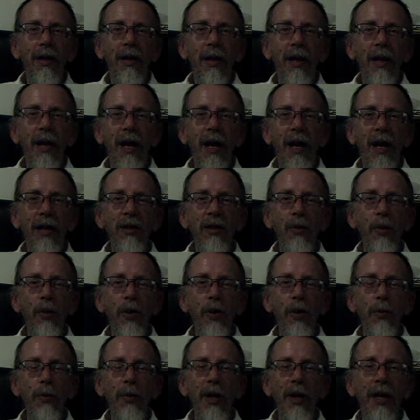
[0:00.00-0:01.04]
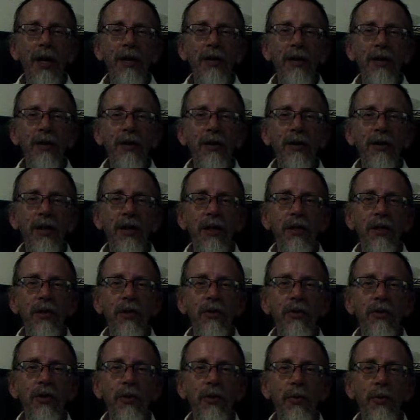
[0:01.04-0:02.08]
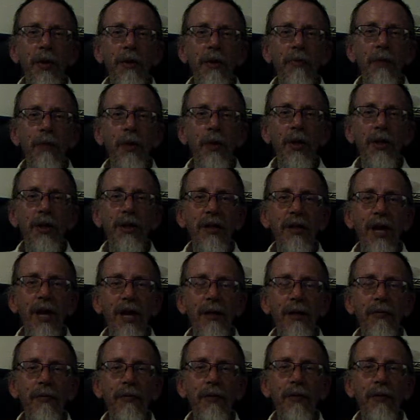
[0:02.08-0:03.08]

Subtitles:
and the workplace continues to be fully staffed.